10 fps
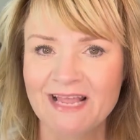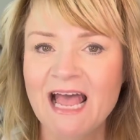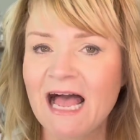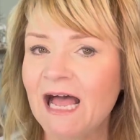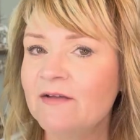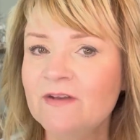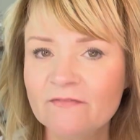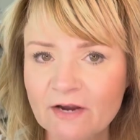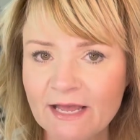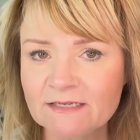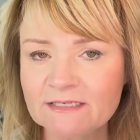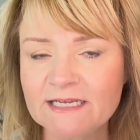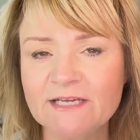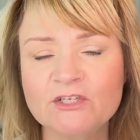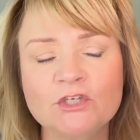I've never had a
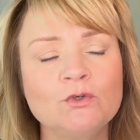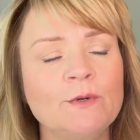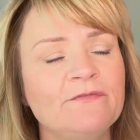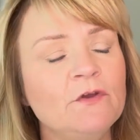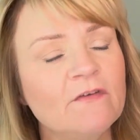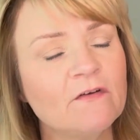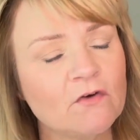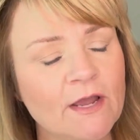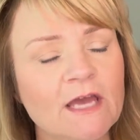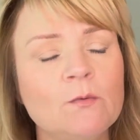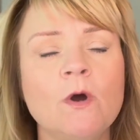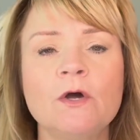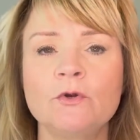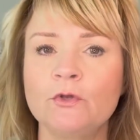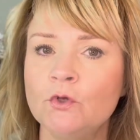tattoo. If you've ever had
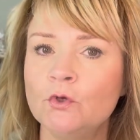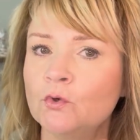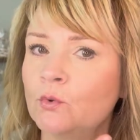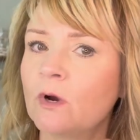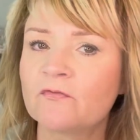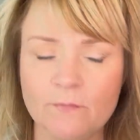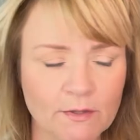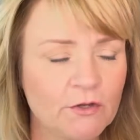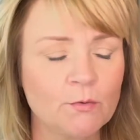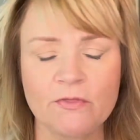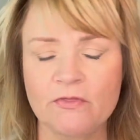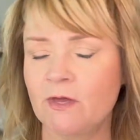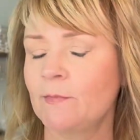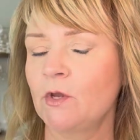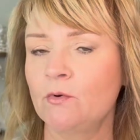one, or you are familiar with
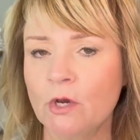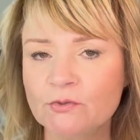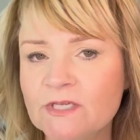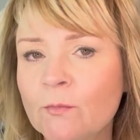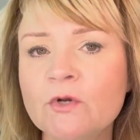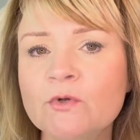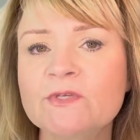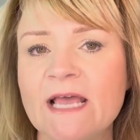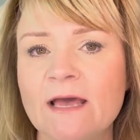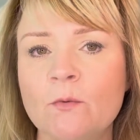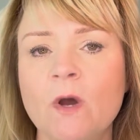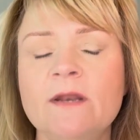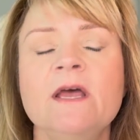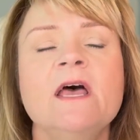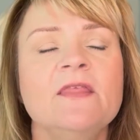them, or you know someone who's had
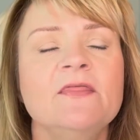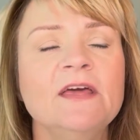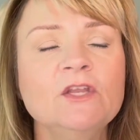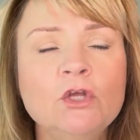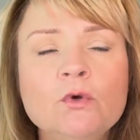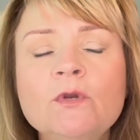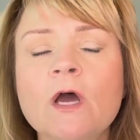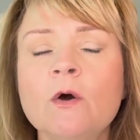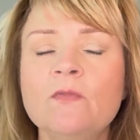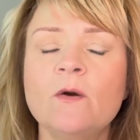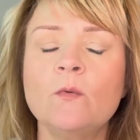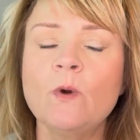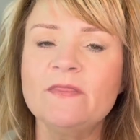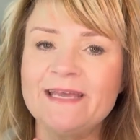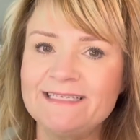one, then you know that
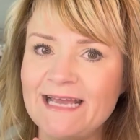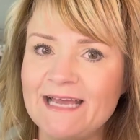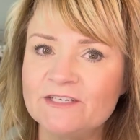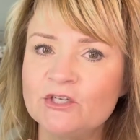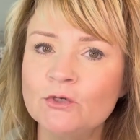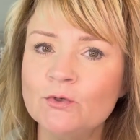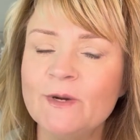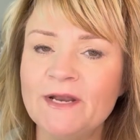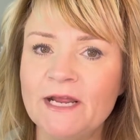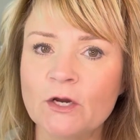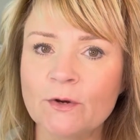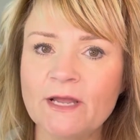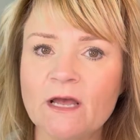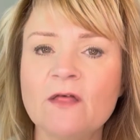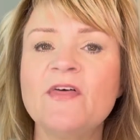when they tattoo an
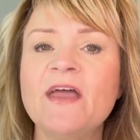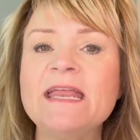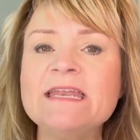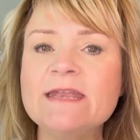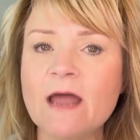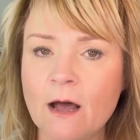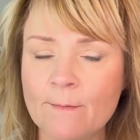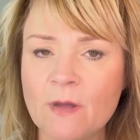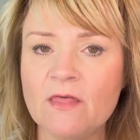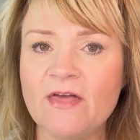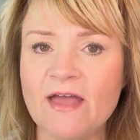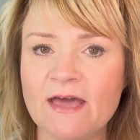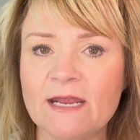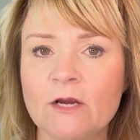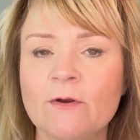area, they numb
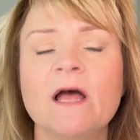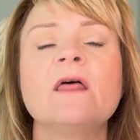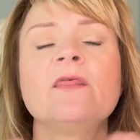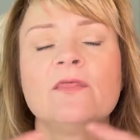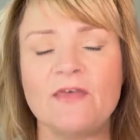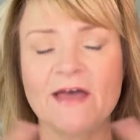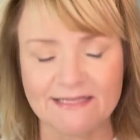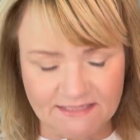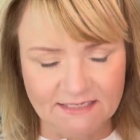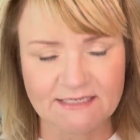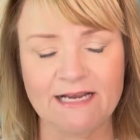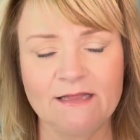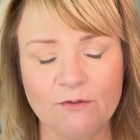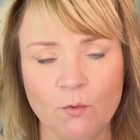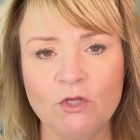that area. That's
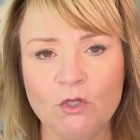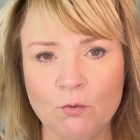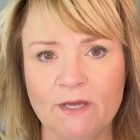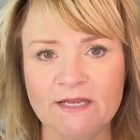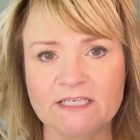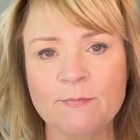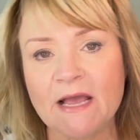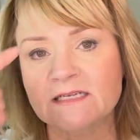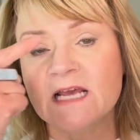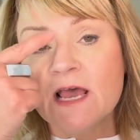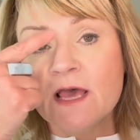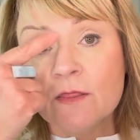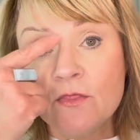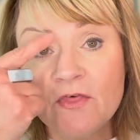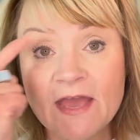exactly what you can expect.
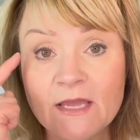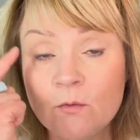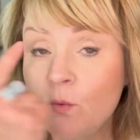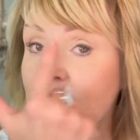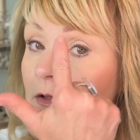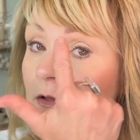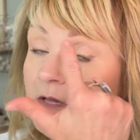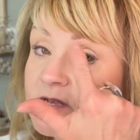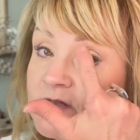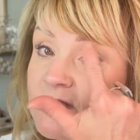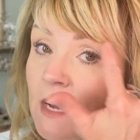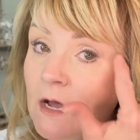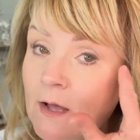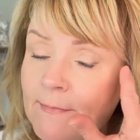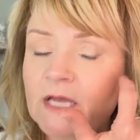They will numb